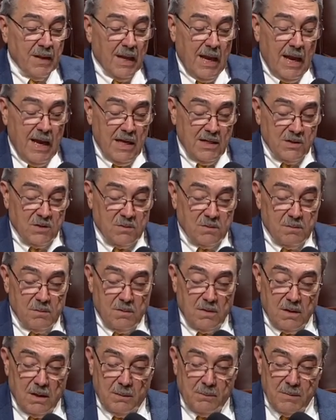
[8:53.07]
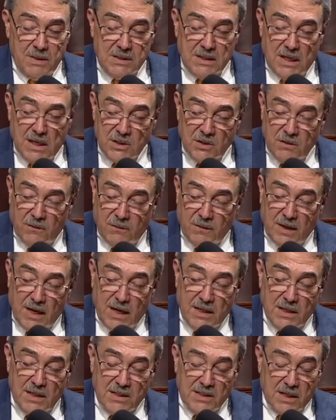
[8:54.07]
As Ms. Ledger
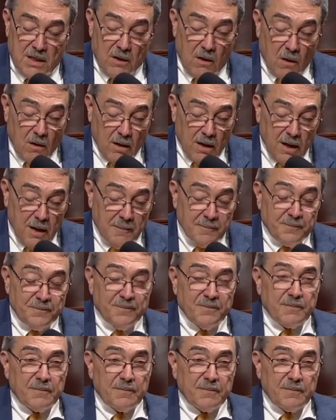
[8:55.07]
Fernandez said earlier,